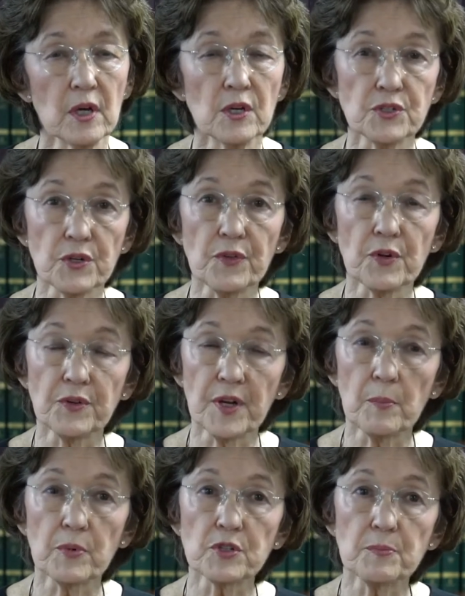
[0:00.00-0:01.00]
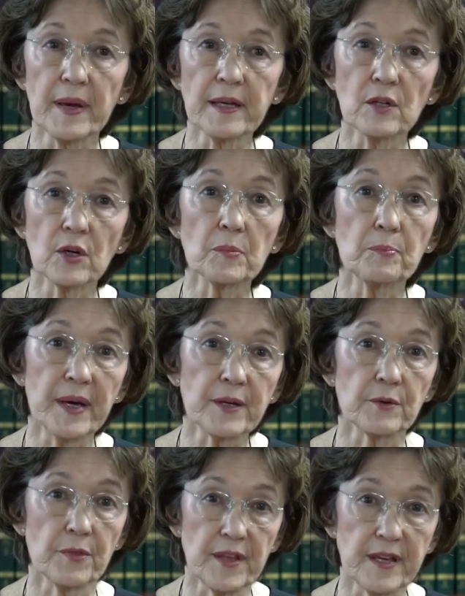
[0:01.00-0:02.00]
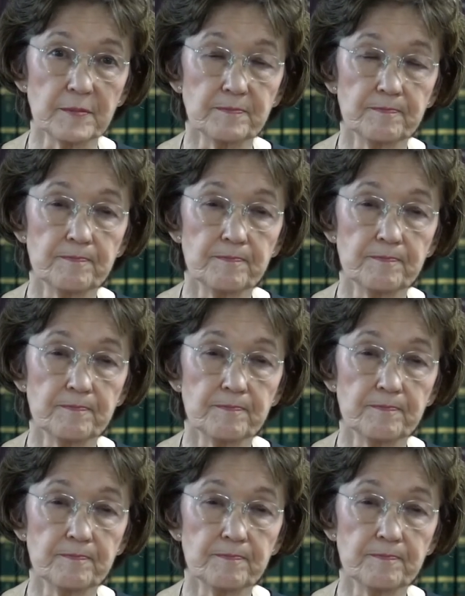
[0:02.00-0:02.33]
so their numbers may look better then.